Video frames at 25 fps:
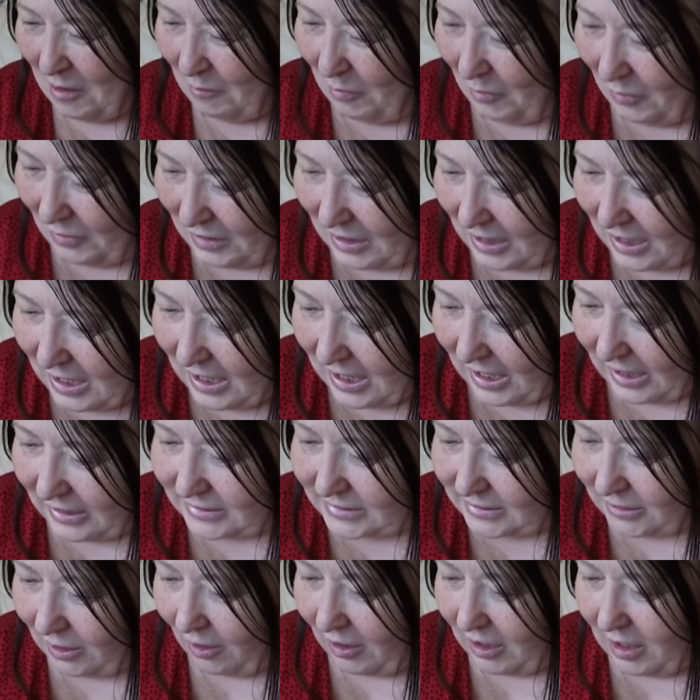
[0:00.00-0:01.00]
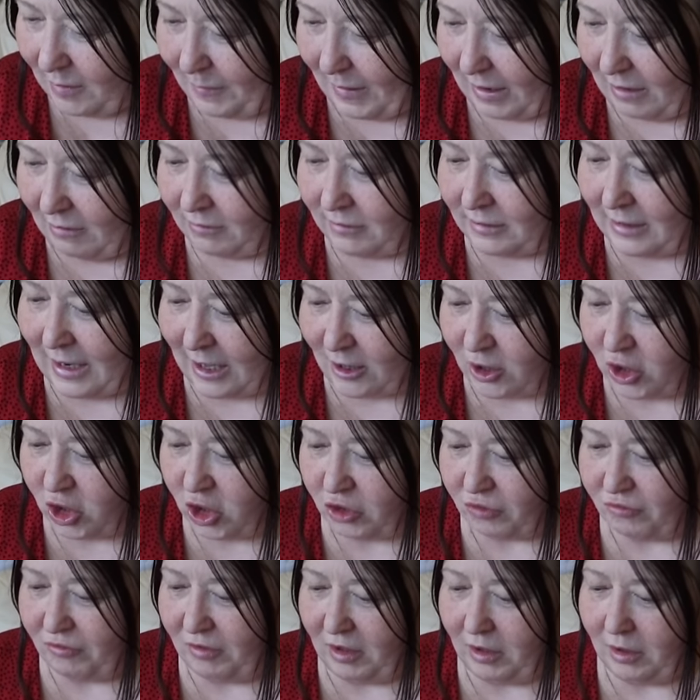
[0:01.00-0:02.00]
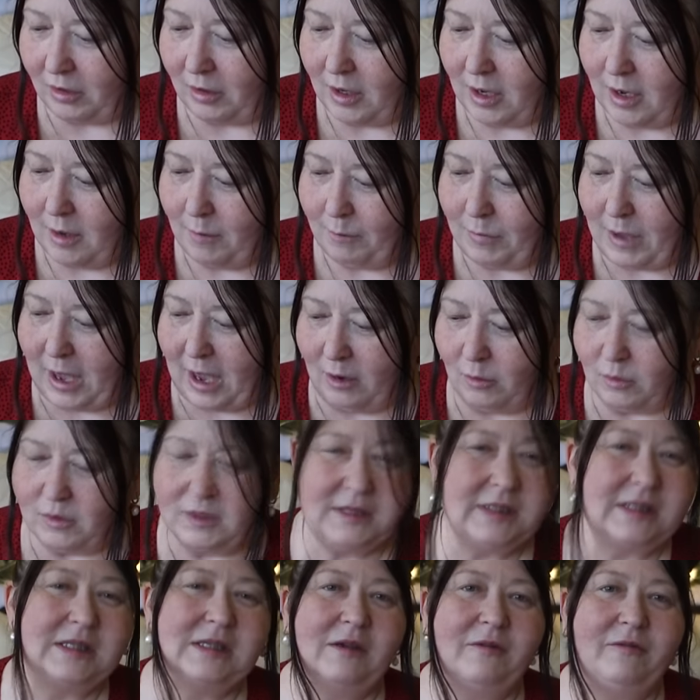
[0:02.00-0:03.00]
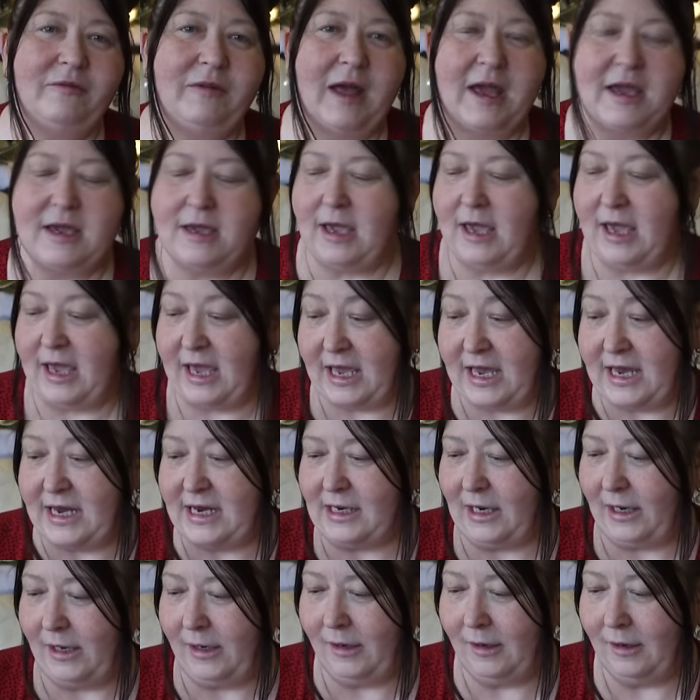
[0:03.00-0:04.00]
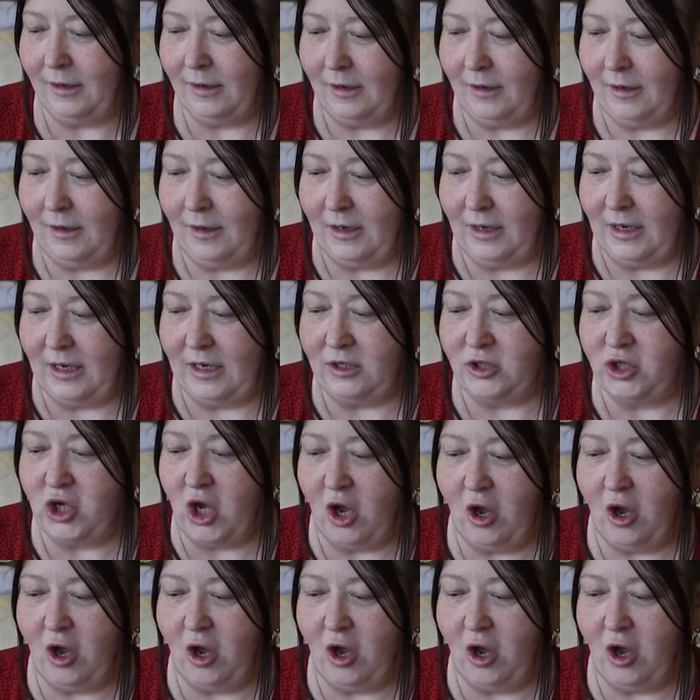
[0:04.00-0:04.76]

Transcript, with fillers: but it's all about natural powers of like healing and